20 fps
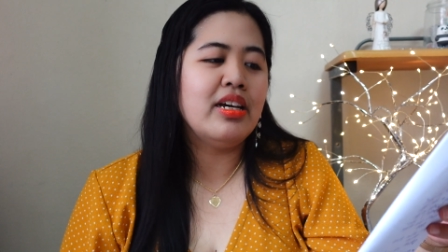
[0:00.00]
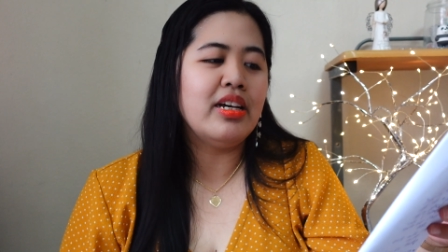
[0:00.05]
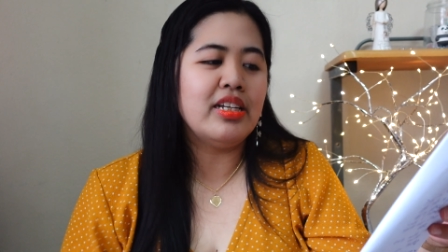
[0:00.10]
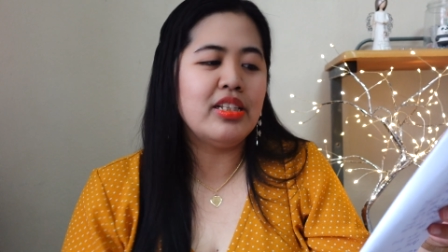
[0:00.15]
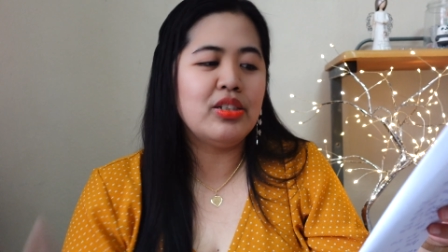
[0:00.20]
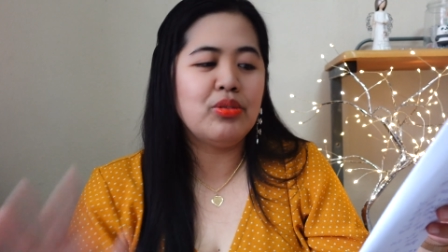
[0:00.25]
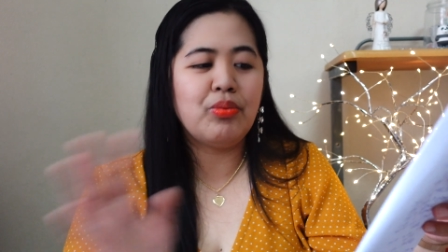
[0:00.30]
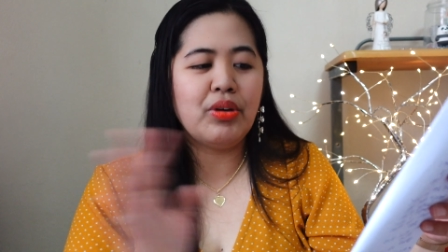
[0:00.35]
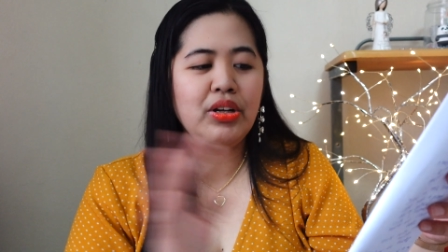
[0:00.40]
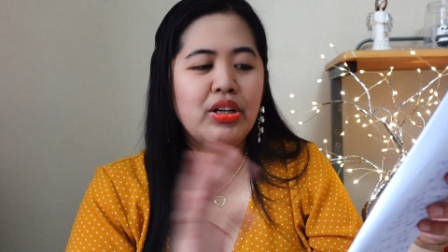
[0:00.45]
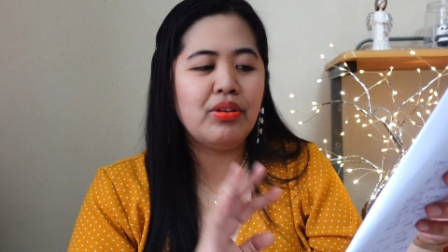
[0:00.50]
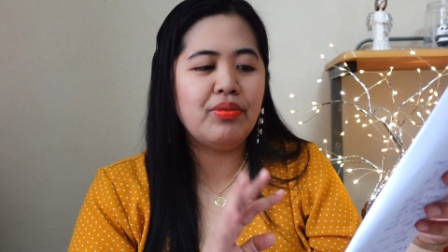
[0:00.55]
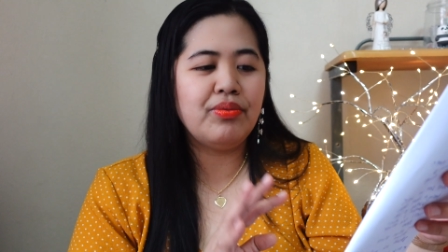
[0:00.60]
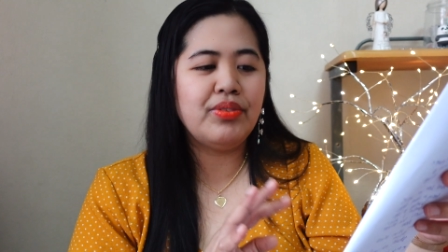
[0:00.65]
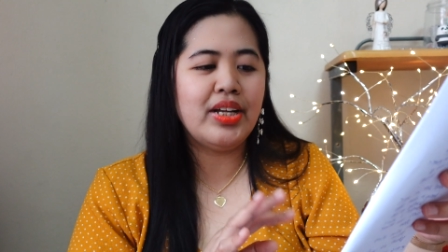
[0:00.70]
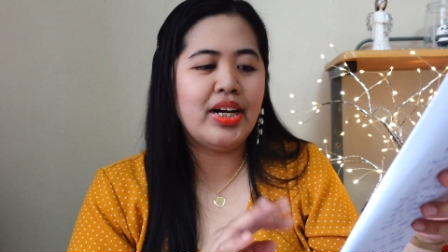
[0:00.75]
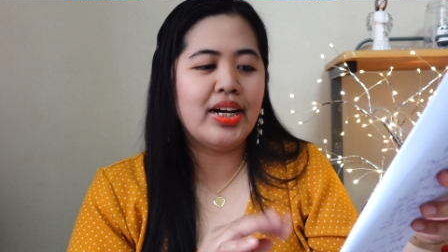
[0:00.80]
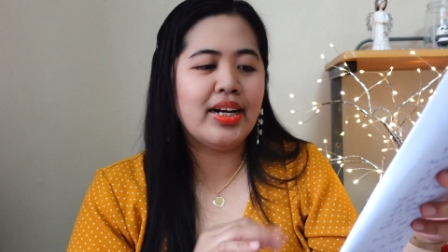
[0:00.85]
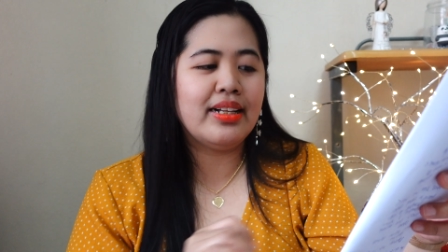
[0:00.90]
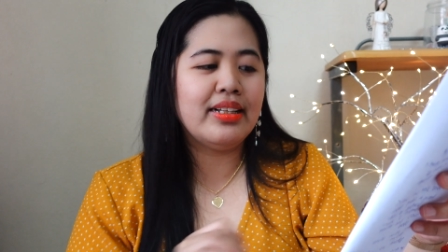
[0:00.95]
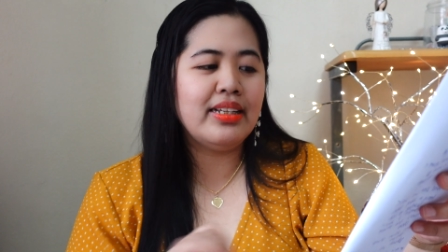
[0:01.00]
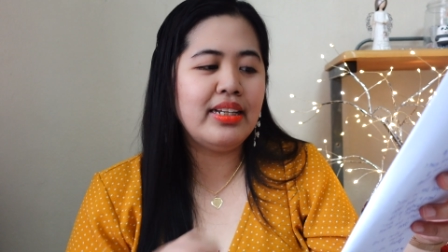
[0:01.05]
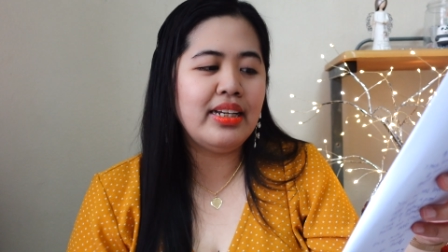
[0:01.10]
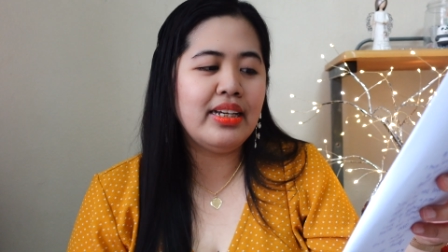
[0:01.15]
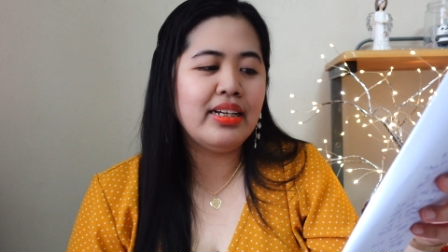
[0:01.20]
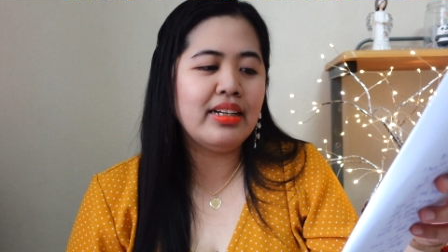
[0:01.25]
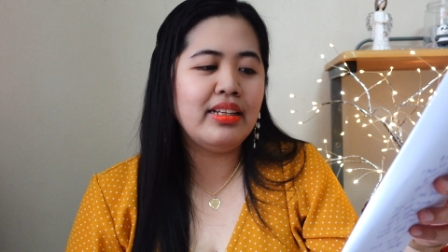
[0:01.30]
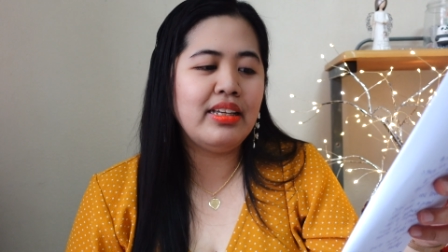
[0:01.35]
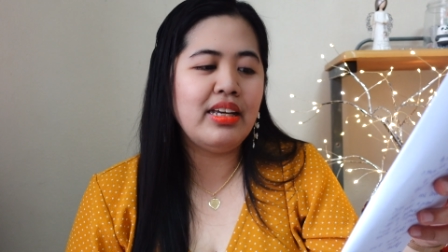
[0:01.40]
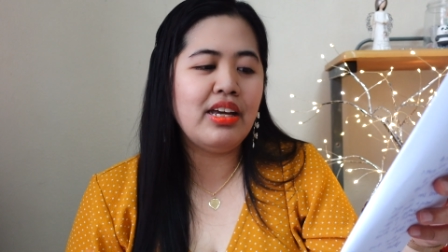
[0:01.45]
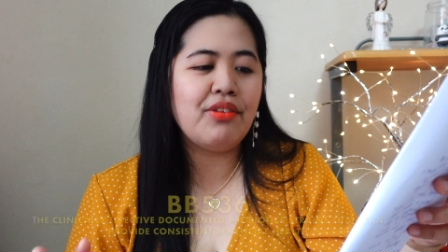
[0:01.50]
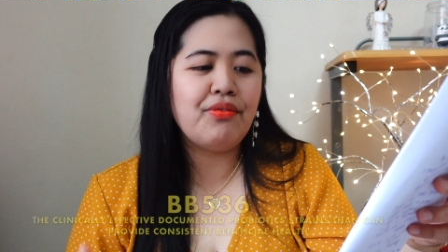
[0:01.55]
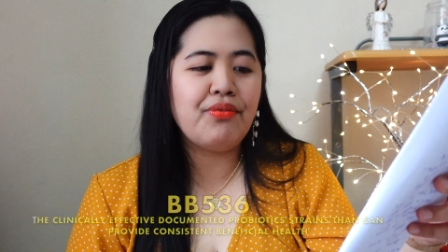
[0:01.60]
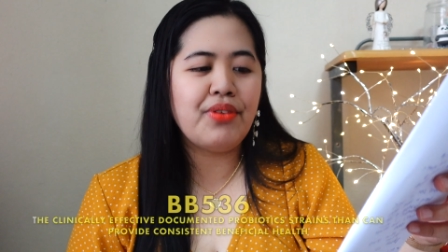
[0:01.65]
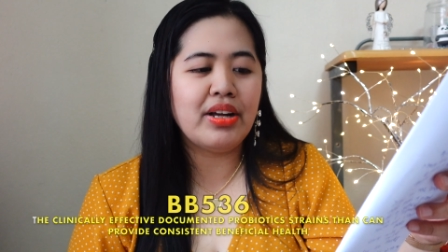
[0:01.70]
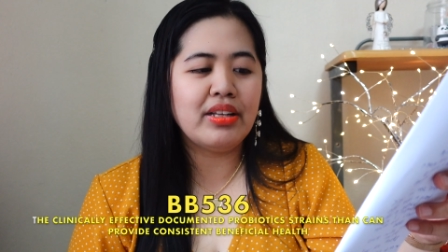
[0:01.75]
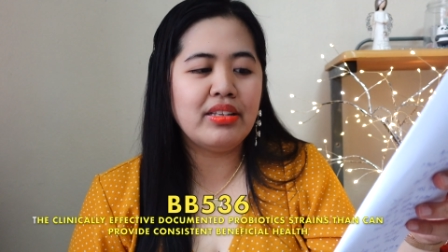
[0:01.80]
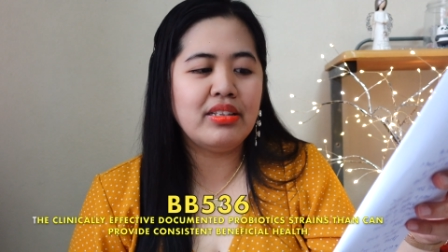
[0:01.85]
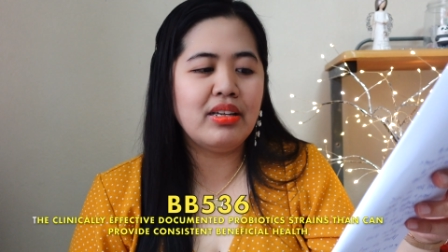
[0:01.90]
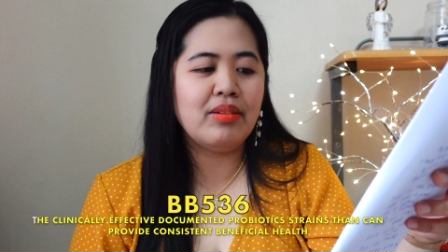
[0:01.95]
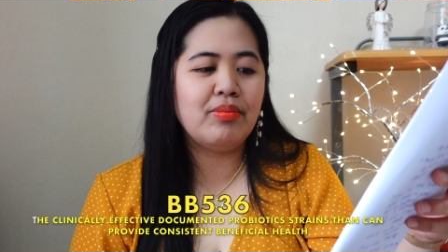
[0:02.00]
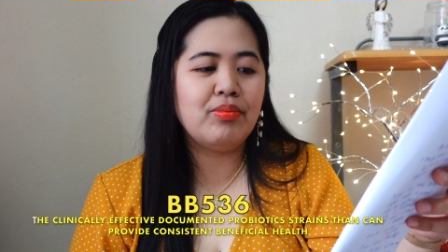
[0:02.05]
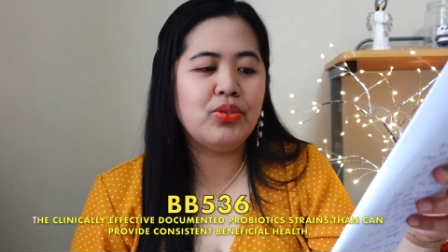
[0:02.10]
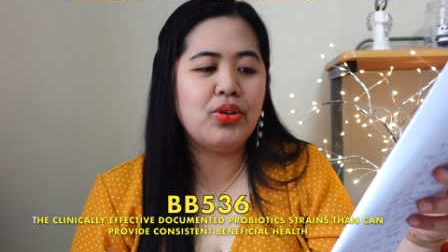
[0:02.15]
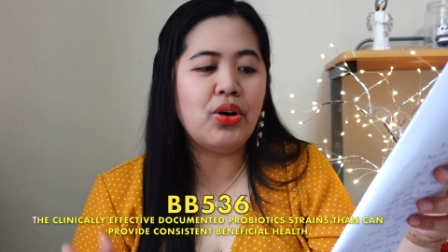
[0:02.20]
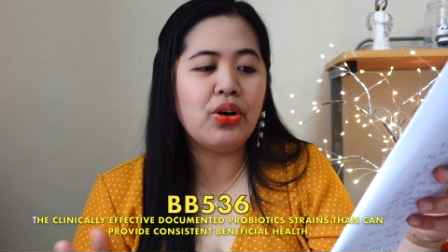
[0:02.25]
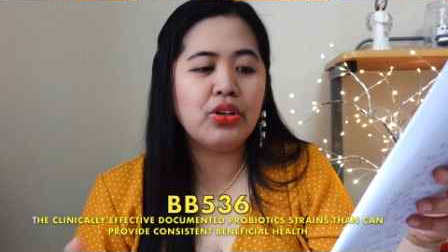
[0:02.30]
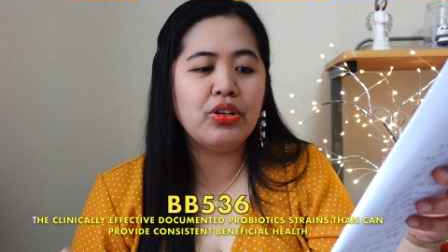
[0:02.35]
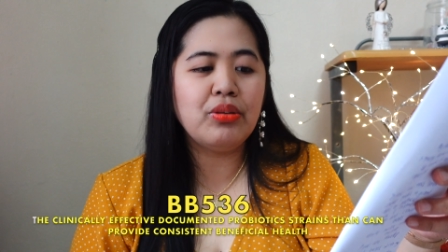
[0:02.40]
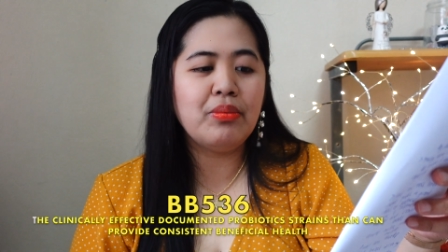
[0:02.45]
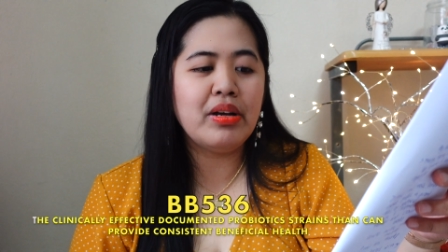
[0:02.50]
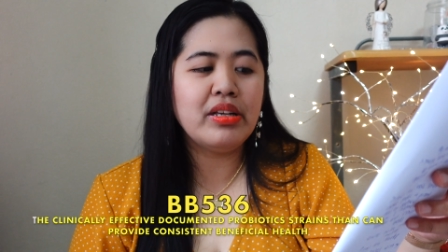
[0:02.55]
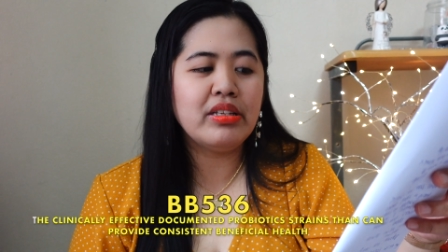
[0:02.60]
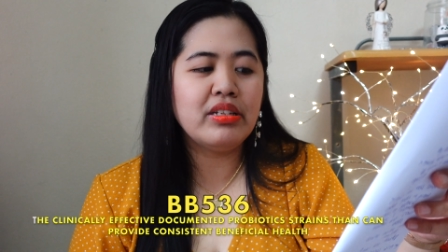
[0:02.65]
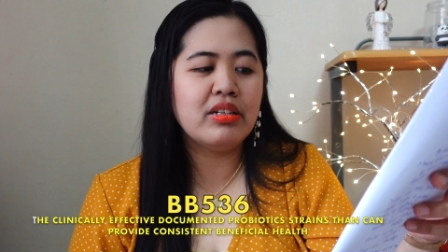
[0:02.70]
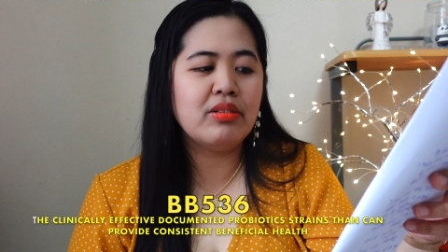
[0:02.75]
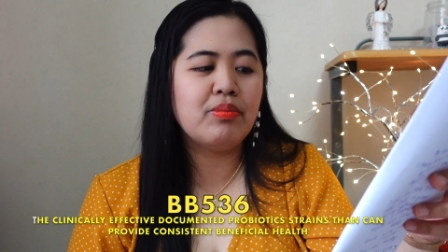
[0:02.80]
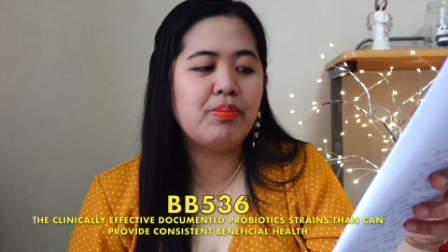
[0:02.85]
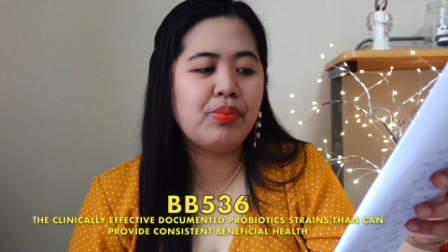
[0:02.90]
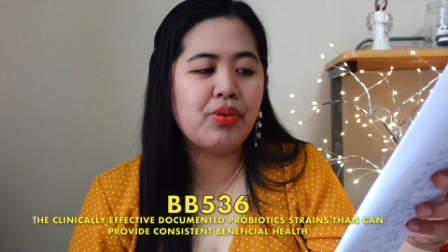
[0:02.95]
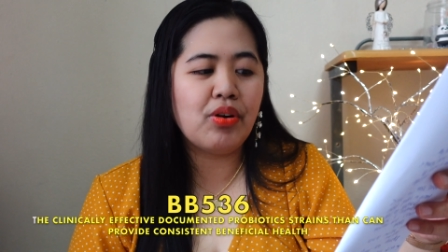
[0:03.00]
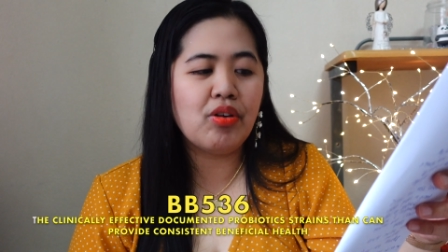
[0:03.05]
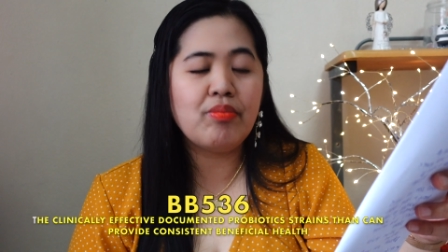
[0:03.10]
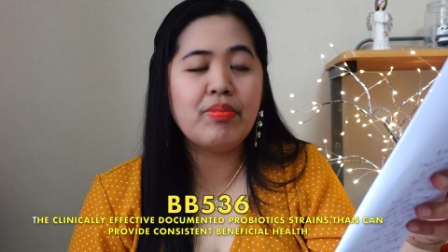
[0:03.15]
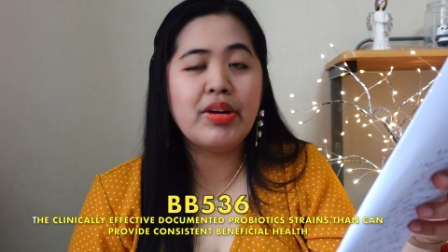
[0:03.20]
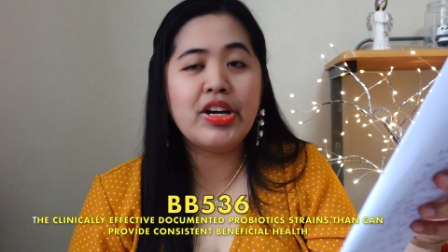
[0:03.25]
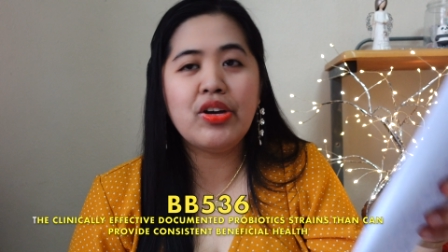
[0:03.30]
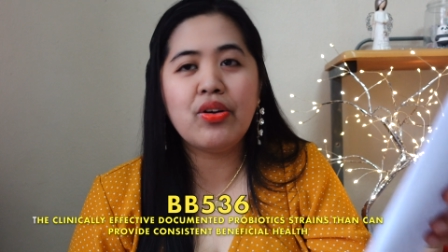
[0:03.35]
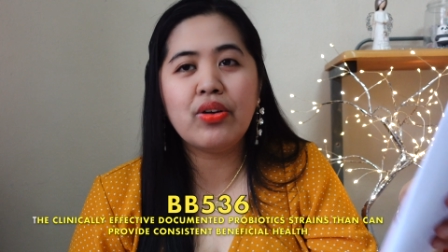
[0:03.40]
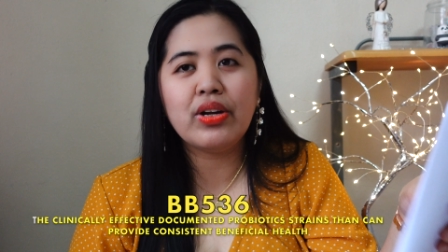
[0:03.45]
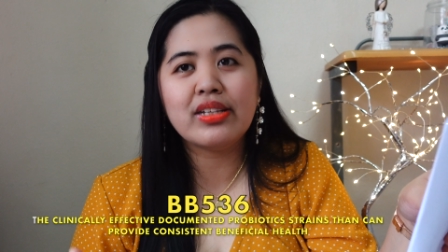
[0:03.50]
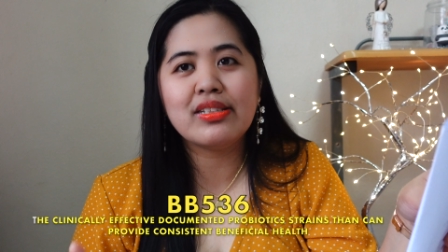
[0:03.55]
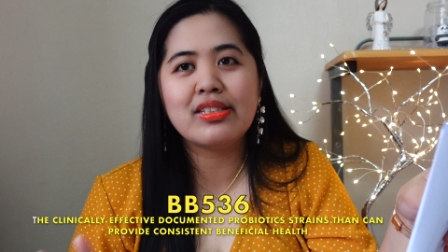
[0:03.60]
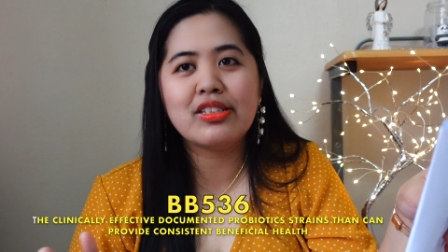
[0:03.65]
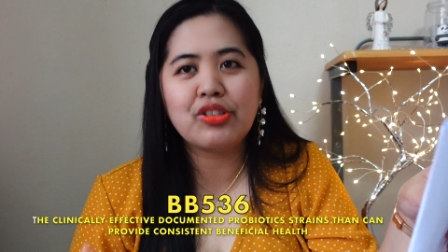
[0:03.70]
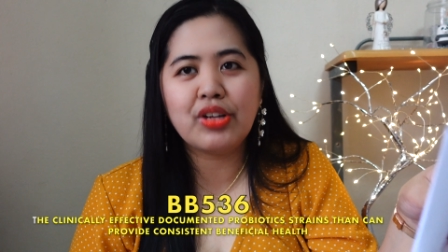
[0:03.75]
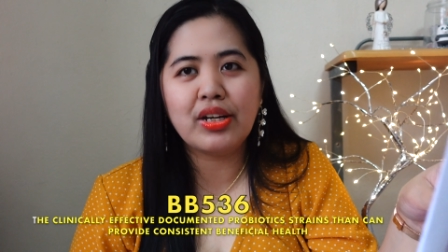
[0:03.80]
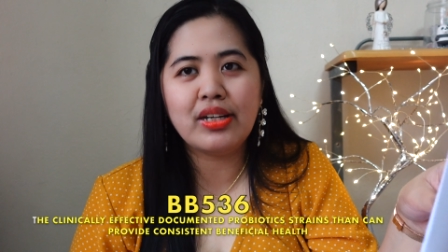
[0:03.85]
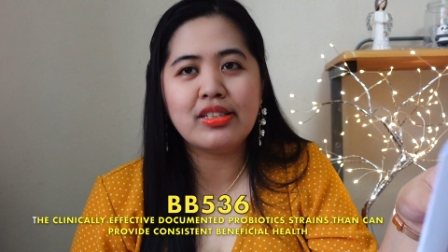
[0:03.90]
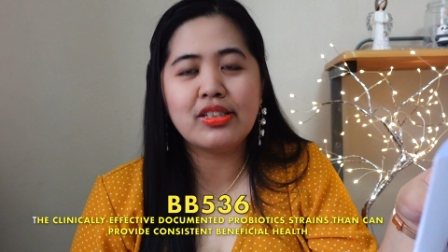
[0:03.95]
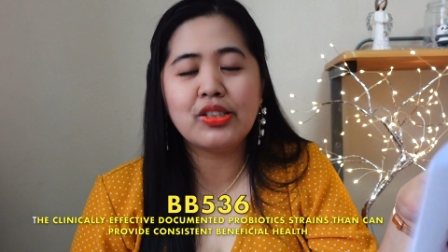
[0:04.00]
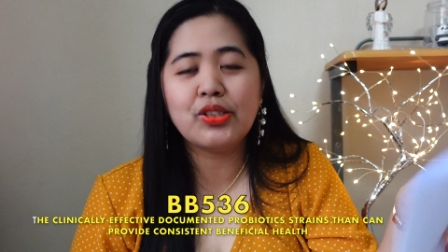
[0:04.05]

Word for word: is one of the clinically effective documented probiotic strains.